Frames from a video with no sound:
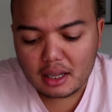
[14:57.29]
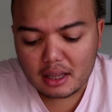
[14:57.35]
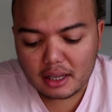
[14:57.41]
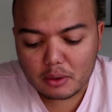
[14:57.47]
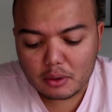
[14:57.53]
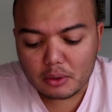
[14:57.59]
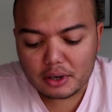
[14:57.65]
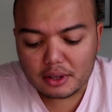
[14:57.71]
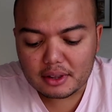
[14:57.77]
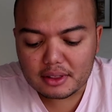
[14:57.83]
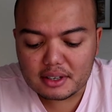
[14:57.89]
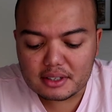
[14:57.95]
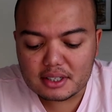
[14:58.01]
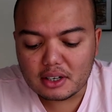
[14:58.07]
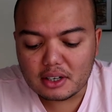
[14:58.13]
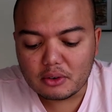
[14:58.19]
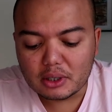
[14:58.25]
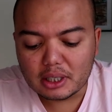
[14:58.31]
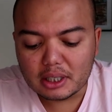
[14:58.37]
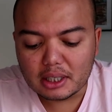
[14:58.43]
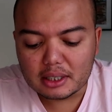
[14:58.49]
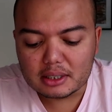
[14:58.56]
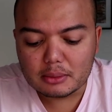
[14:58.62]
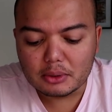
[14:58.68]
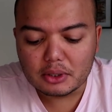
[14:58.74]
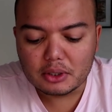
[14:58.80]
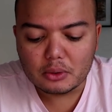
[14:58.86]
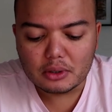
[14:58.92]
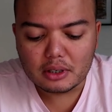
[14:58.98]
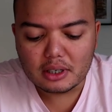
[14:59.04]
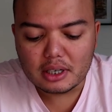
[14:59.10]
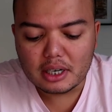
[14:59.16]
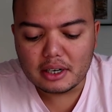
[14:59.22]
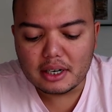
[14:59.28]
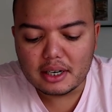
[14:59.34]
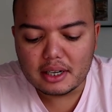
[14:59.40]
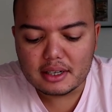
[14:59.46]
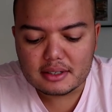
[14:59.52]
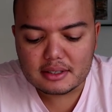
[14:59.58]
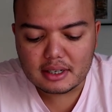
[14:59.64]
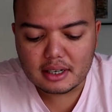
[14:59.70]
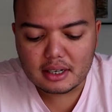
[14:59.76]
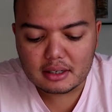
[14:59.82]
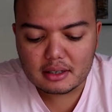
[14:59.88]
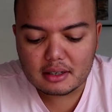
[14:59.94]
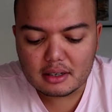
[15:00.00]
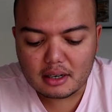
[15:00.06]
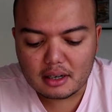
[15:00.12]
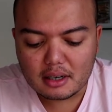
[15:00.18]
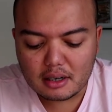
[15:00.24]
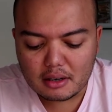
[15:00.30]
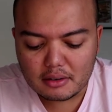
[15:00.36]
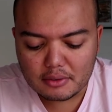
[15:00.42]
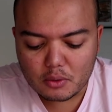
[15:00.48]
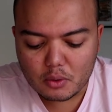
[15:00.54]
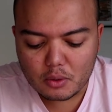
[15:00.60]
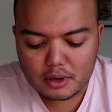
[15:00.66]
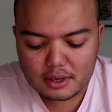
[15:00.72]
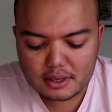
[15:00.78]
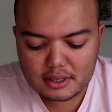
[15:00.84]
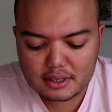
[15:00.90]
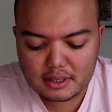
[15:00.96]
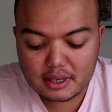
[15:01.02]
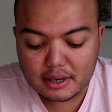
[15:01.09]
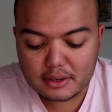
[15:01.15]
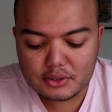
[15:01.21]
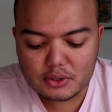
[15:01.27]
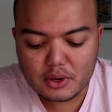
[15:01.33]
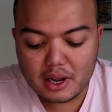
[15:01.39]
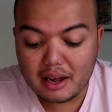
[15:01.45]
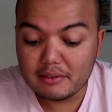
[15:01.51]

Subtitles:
Like, one of the things that I really liked about The Ordinary is that, of course, next to